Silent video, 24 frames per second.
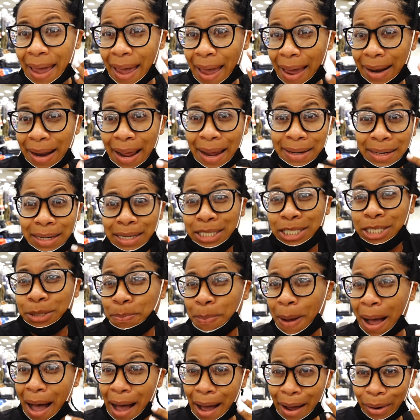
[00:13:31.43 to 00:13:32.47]
had like the
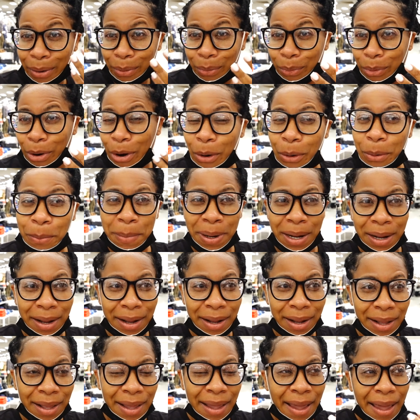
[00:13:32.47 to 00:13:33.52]
spa
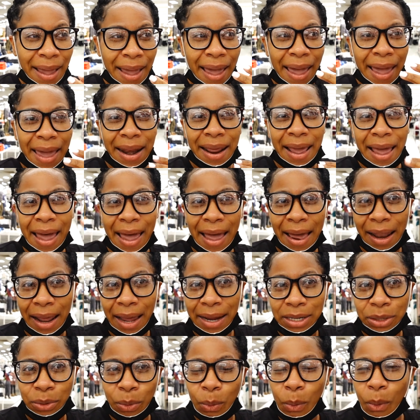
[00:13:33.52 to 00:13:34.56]
aroma and it had
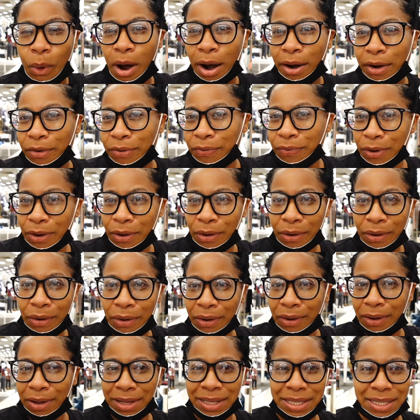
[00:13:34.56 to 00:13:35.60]
like the
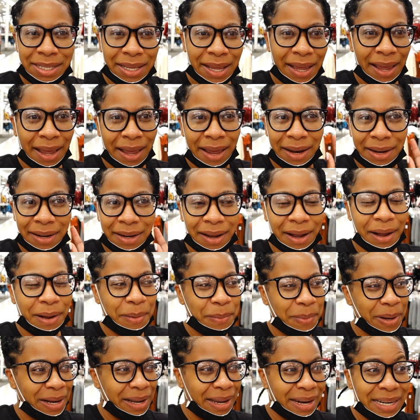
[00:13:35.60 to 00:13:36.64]
waterfalls and oh
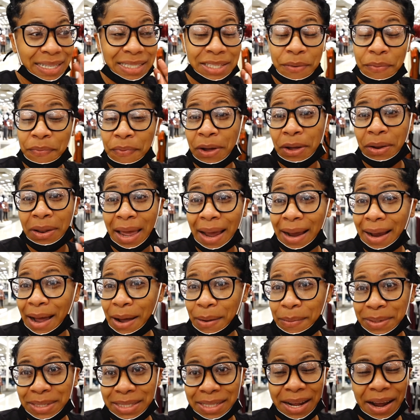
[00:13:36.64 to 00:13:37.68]
my goodness it felt like I
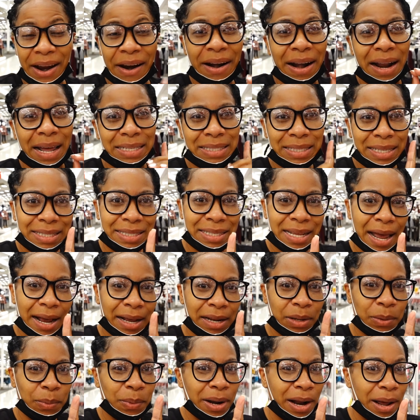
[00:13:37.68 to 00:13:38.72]
was there and that's
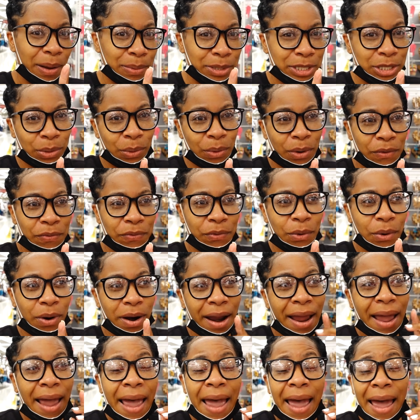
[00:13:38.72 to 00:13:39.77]
exactly what I was going for
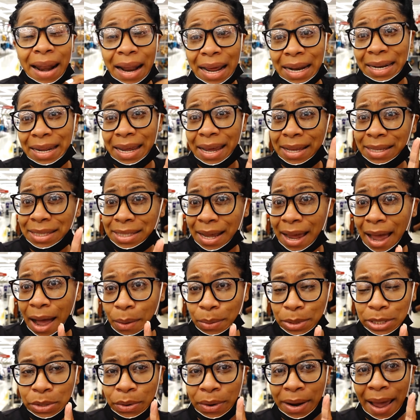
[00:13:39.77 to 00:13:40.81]
and I did say I
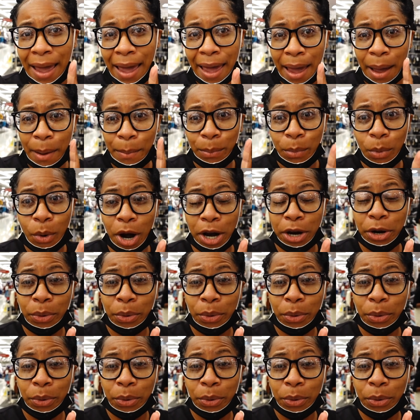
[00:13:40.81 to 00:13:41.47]
was going to add more